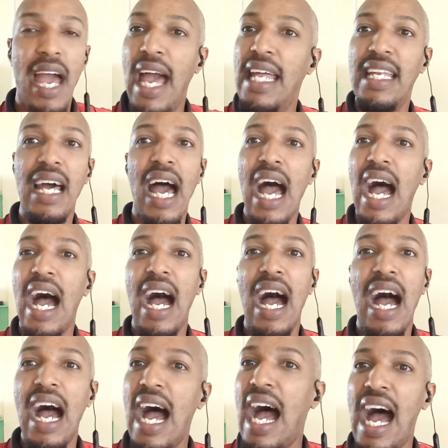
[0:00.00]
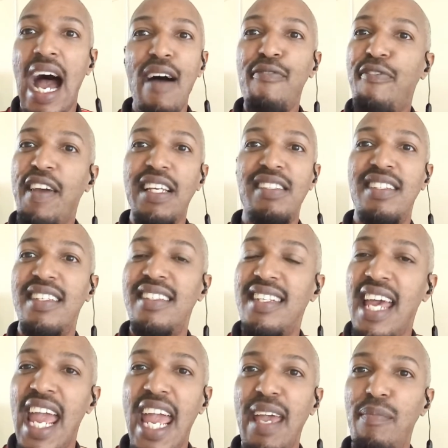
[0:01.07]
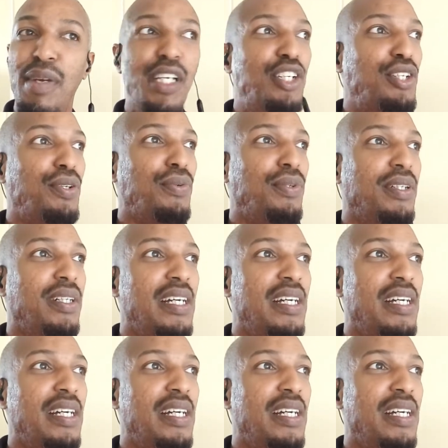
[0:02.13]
And I face the same issue.